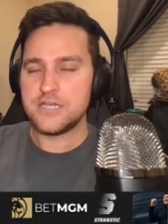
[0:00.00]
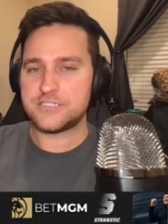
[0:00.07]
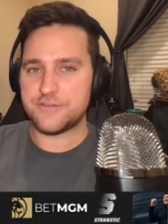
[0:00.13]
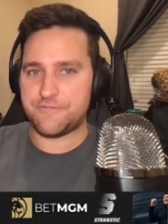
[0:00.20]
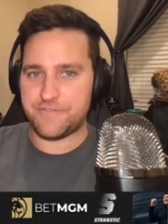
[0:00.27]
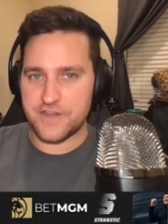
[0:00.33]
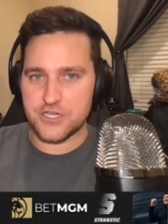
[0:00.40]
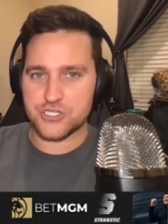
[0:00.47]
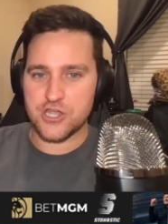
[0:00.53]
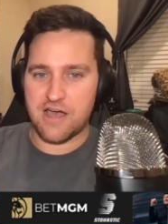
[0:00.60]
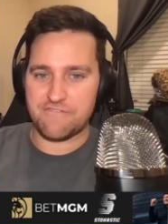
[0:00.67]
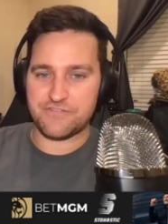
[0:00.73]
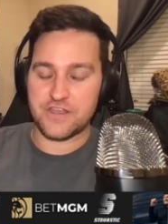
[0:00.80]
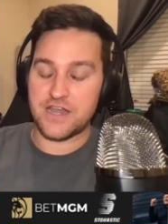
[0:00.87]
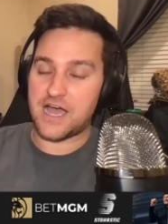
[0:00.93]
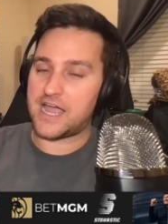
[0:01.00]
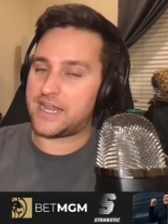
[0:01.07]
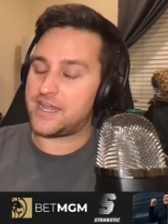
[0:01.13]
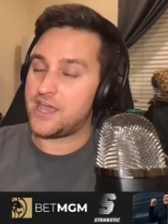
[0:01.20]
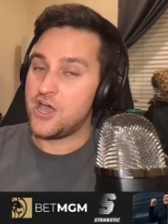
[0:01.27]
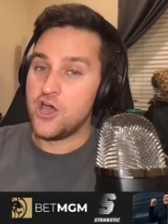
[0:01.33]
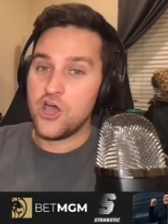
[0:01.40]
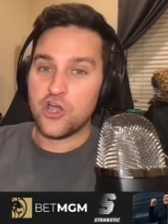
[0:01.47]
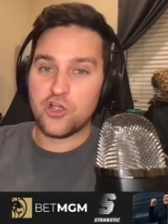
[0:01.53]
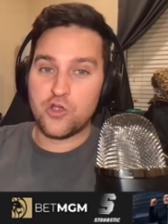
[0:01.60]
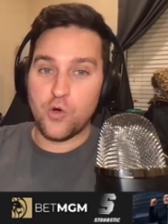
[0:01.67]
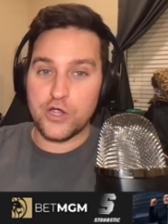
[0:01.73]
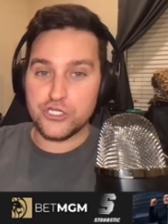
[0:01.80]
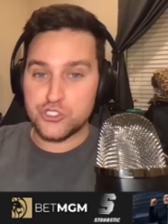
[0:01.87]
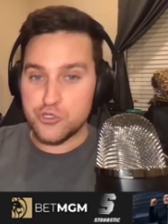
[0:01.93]
to finish off the night.
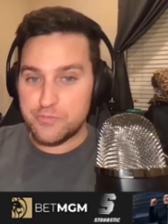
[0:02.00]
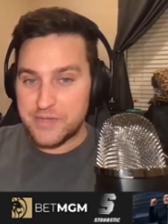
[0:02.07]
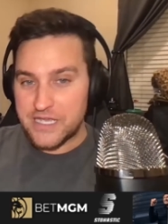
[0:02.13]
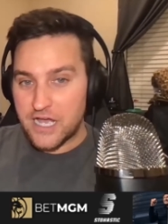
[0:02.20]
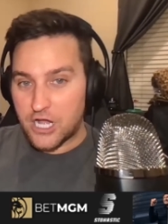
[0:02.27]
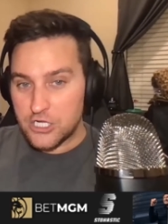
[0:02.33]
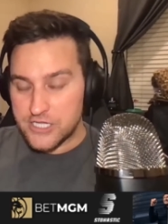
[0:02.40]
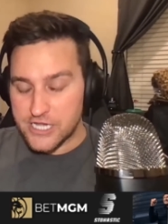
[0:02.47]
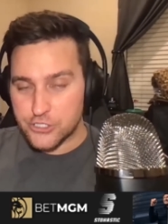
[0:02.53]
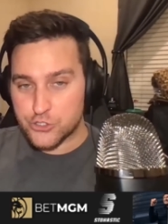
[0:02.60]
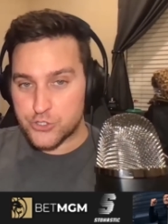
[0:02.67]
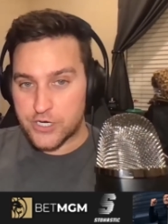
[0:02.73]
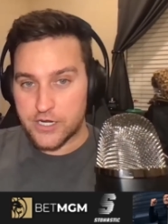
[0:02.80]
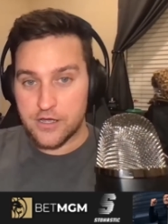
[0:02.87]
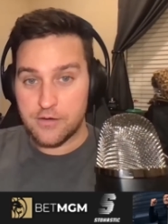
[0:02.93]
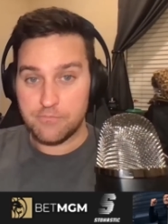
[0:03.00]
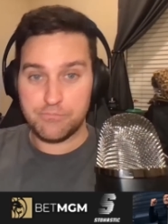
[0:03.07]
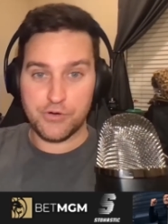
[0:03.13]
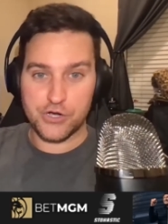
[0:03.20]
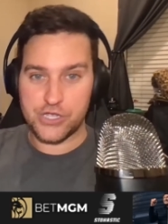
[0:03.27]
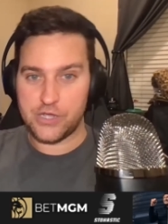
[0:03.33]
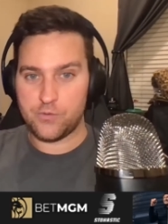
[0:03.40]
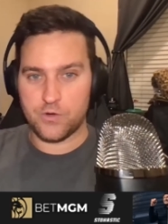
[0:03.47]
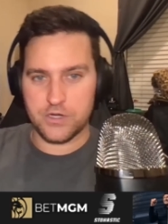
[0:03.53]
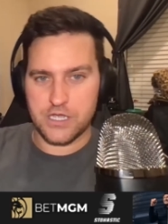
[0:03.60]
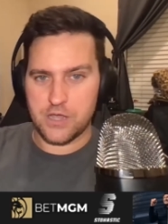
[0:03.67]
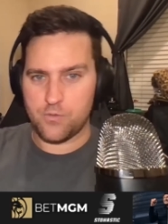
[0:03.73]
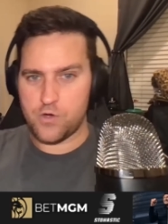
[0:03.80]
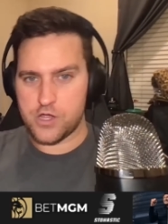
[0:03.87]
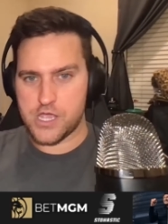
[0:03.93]
Going to be electric. Boogie,
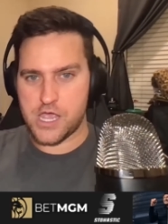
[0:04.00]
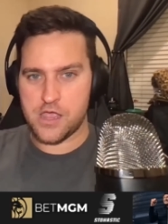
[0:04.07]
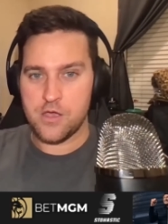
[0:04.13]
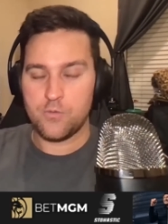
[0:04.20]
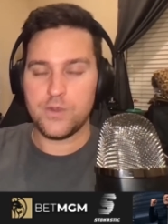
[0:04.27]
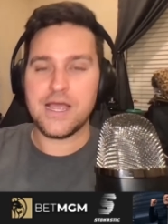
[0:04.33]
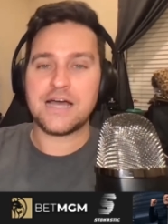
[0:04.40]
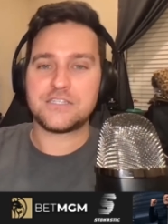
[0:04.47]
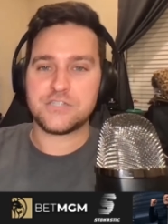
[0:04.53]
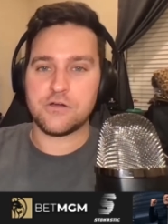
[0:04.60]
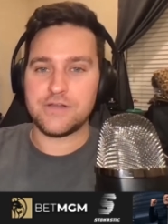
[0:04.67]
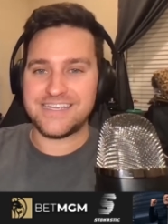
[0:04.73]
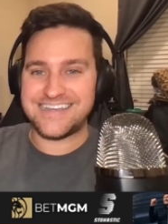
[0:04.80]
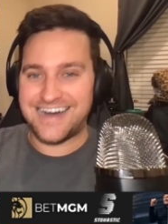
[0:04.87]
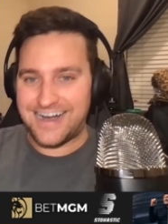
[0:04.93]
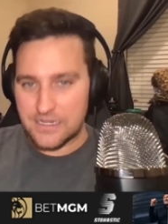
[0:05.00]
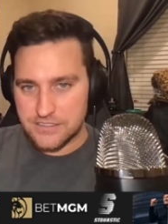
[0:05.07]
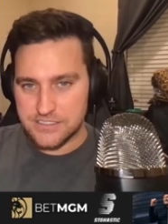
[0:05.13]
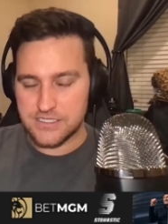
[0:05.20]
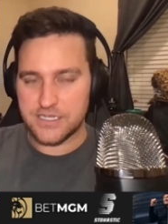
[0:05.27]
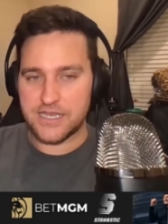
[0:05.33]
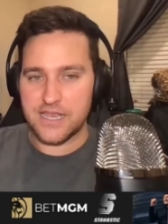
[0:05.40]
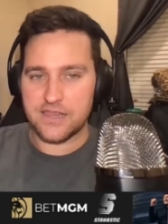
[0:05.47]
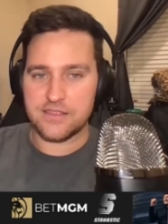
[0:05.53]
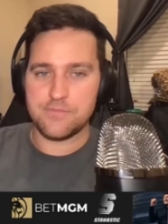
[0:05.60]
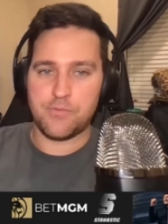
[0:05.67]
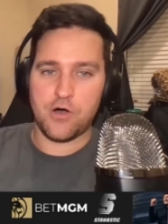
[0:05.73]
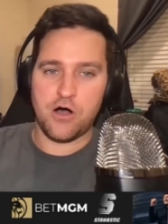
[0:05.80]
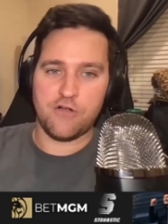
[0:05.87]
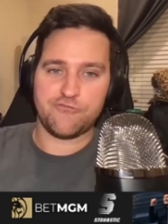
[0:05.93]
woogie, woogie. We got Tony Gonsolin getting the
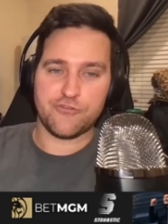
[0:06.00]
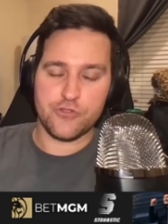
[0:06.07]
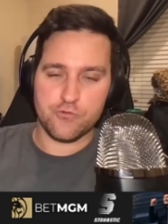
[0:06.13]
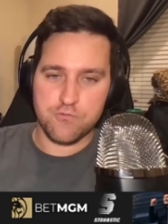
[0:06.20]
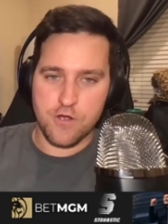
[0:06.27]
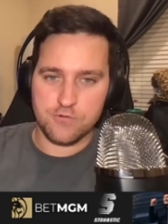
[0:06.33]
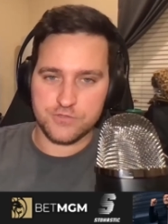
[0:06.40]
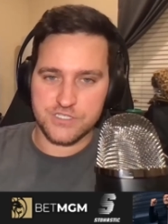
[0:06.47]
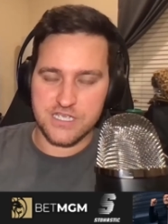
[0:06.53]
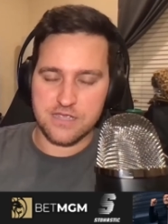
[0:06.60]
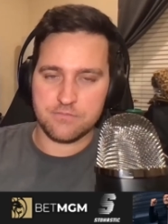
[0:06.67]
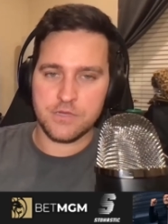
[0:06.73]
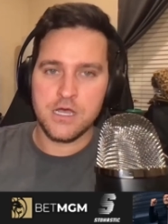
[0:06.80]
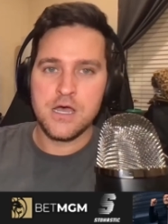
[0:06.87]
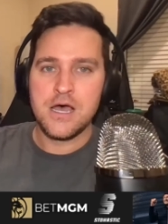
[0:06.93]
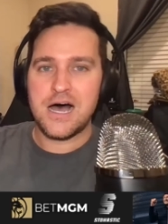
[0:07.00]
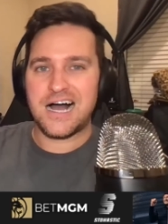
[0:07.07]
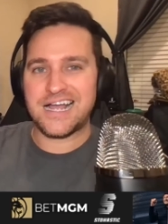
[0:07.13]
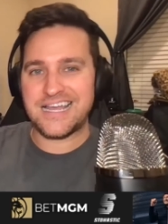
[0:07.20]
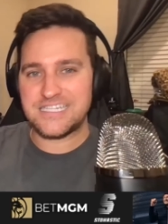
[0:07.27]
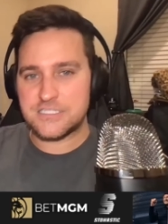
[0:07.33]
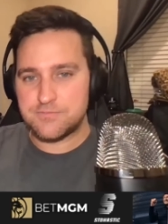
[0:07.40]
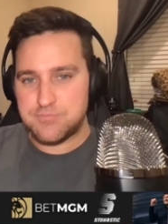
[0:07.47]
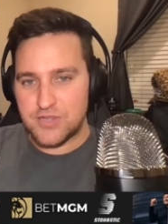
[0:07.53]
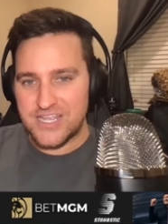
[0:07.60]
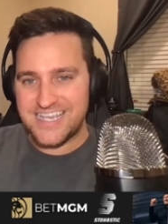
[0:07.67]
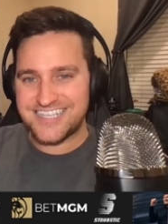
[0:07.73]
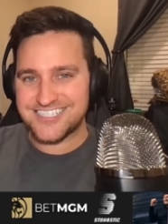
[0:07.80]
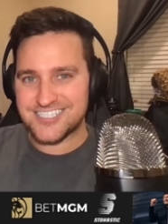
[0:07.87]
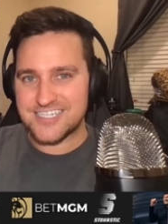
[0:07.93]
ball for the road team against
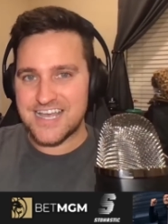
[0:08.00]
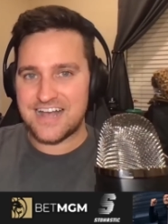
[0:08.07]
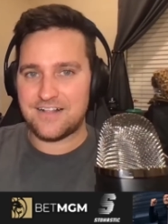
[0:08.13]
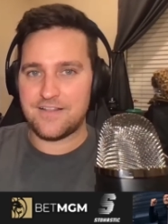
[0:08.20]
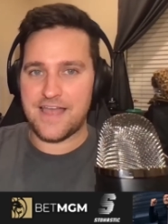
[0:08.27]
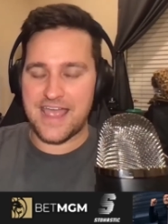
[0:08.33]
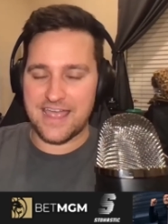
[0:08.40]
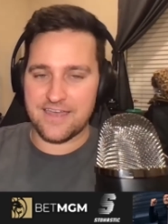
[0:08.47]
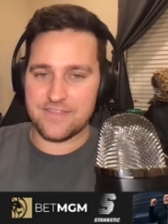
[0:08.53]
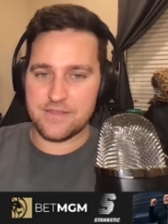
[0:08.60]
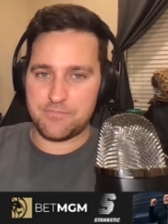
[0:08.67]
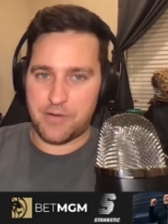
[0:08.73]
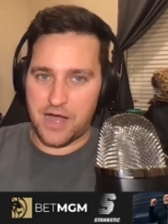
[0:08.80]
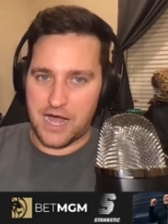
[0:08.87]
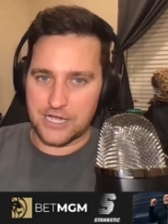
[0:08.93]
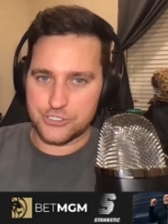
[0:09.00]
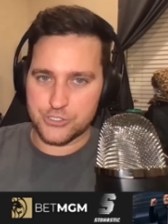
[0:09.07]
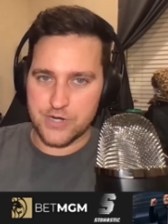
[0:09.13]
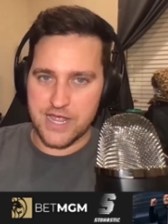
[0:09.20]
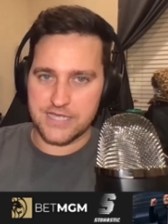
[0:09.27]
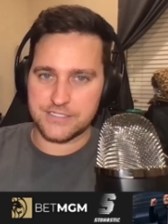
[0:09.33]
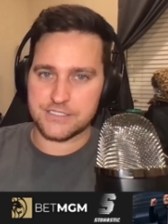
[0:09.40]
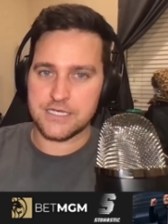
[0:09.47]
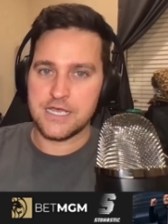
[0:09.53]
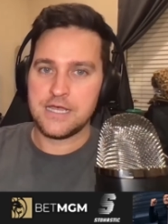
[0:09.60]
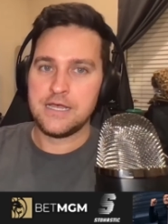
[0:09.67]
Blake Snell and the Padres.